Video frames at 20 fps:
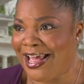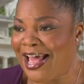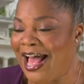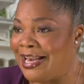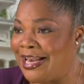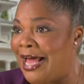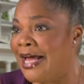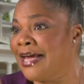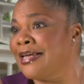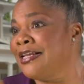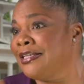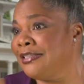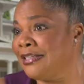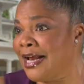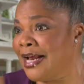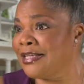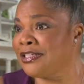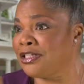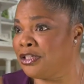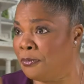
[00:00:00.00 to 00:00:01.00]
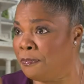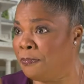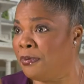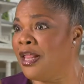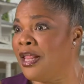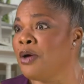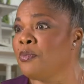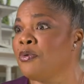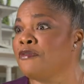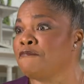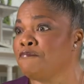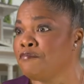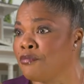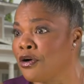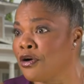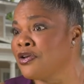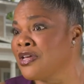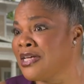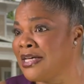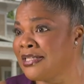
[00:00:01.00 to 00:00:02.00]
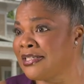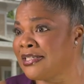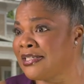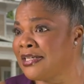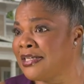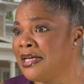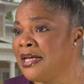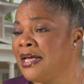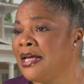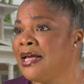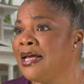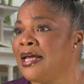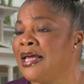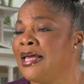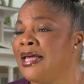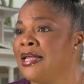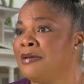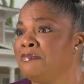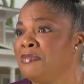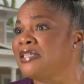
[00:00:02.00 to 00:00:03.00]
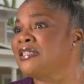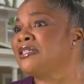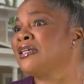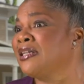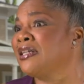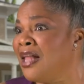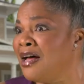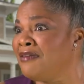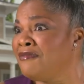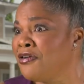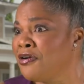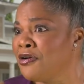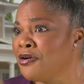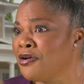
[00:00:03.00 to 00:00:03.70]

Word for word: and I get a chance to play with brilliance in Mr. Glover.